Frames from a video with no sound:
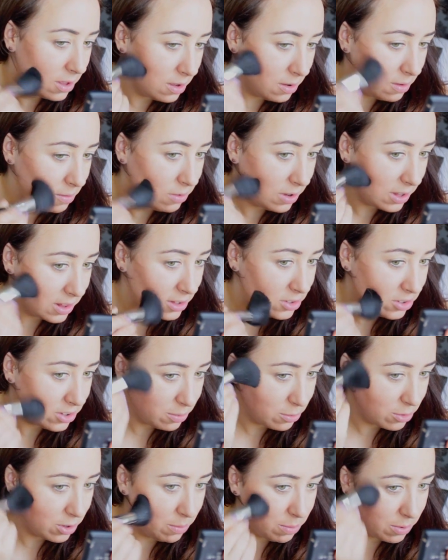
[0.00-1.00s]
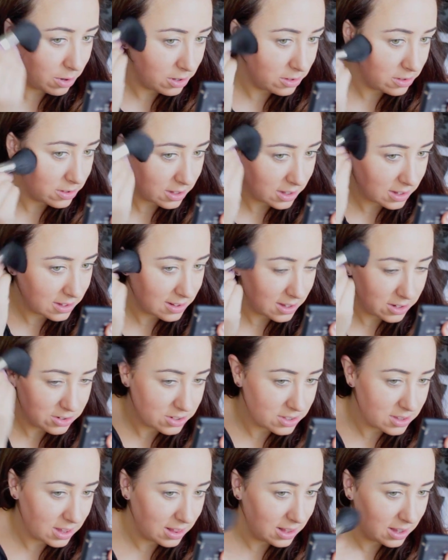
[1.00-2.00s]
a really shimmery bronzer, because I
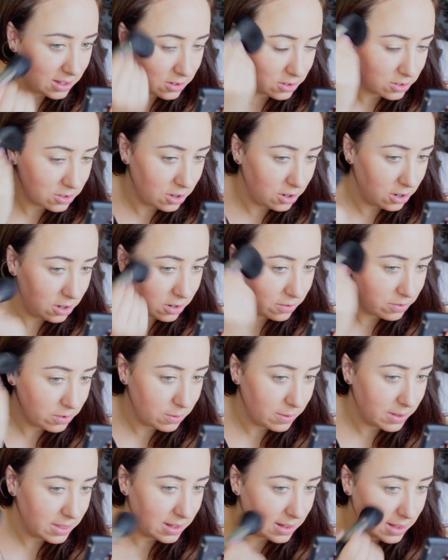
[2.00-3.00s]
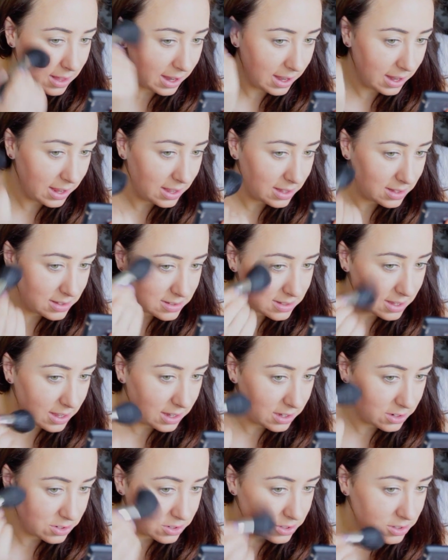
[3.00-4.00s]
just think that looks awful. When the light hits
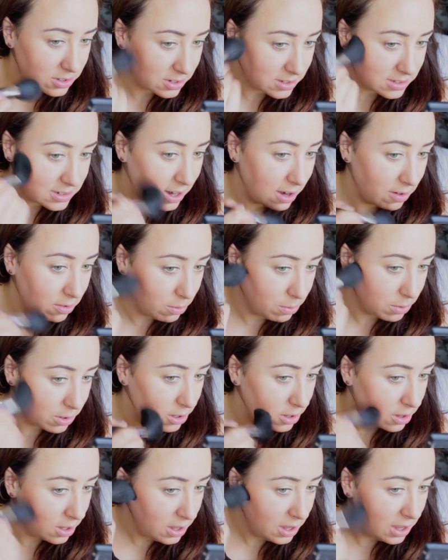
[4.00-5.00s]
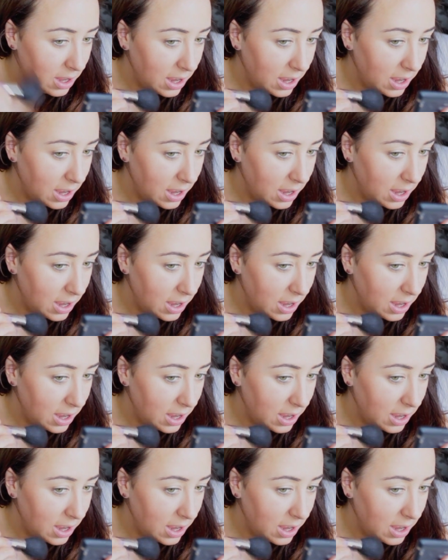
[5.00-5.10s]
it, it just looks terrible.